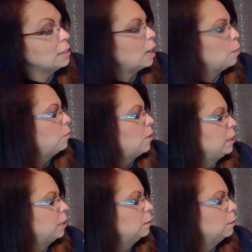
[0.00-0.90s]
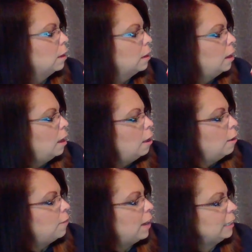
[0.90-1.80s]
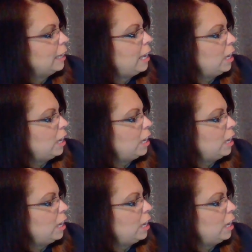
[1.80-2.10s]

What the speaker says: a type of onion. Finally,